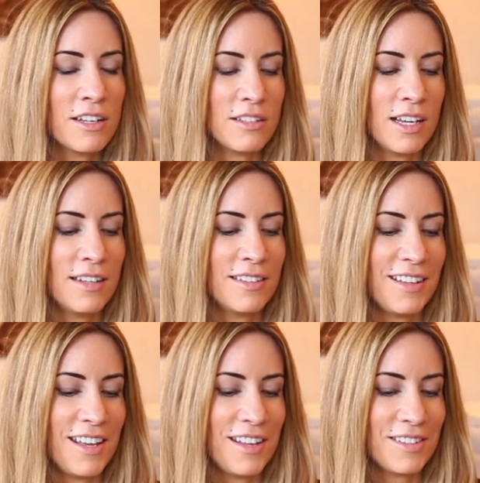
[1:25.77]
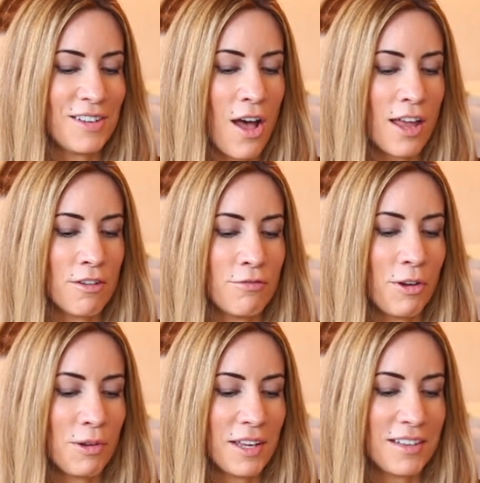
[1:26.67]
It, it is not
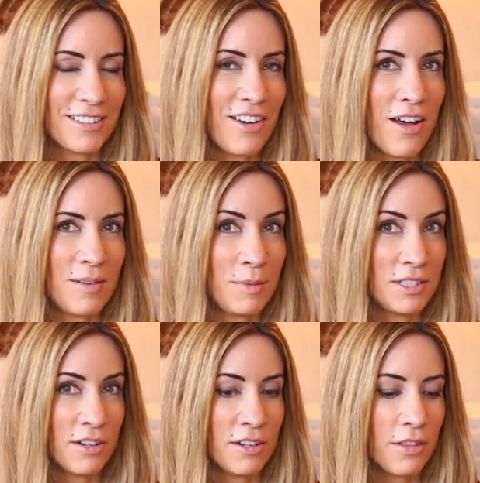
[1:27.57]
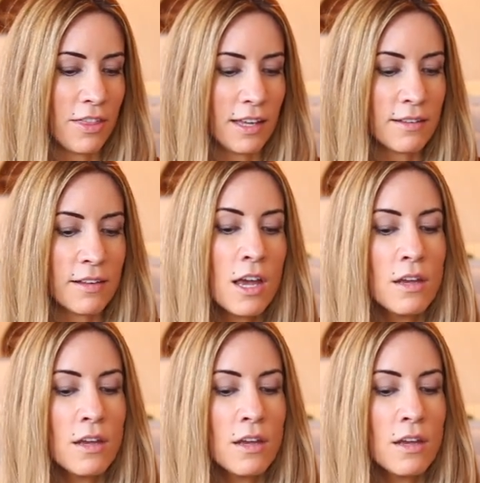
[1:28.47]
focused on material things.